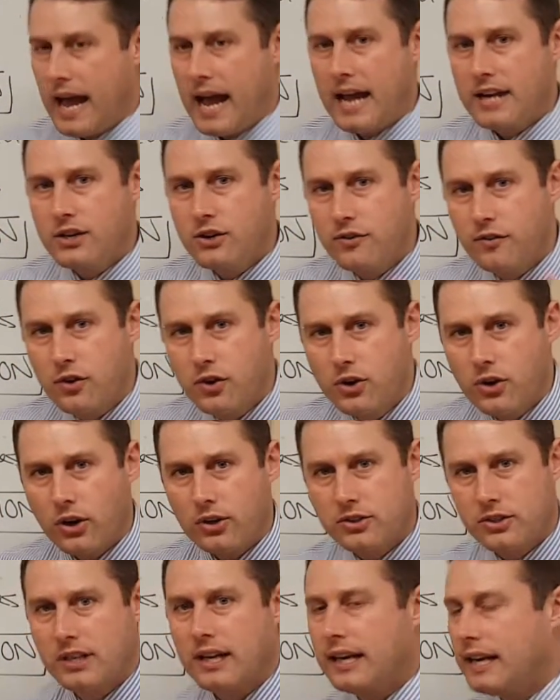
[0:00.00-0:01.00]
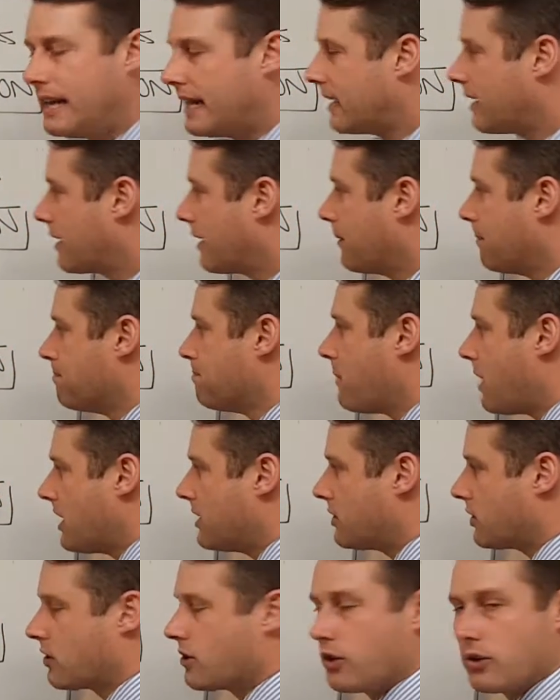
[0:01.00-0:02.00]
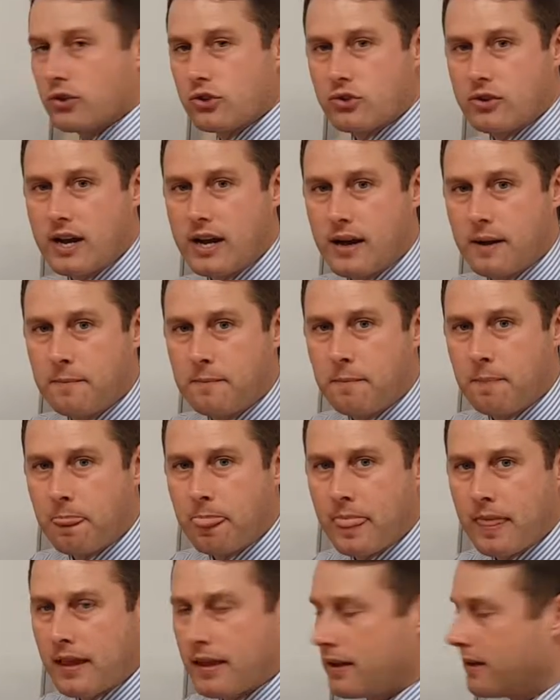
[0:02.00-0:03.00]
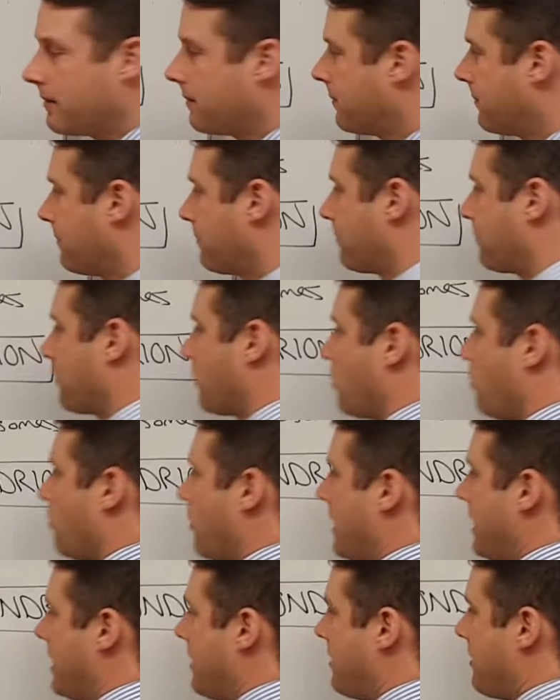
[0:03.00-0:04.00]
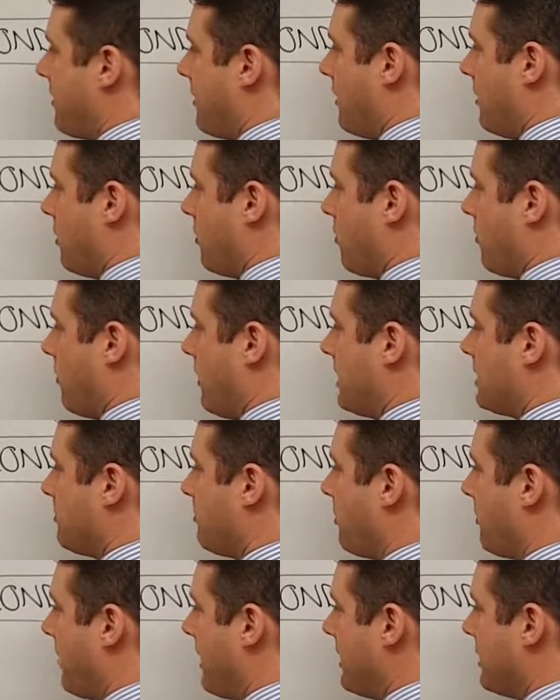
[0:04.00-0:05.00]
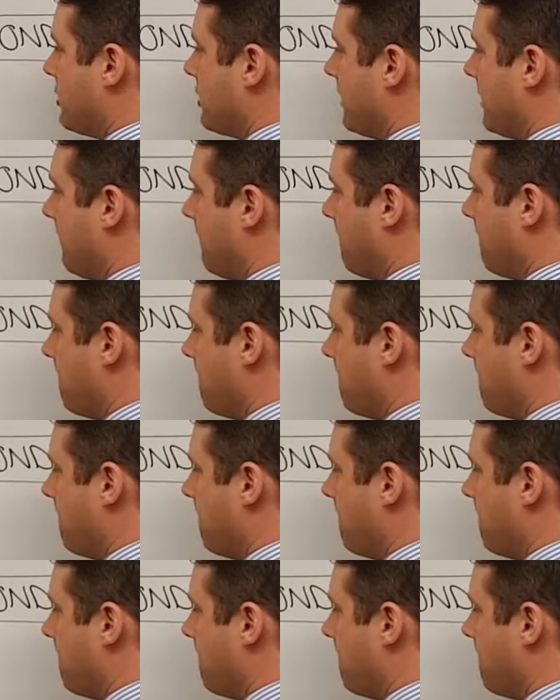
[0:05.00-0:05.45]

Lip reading: And you've got to link mitochondria with respiration.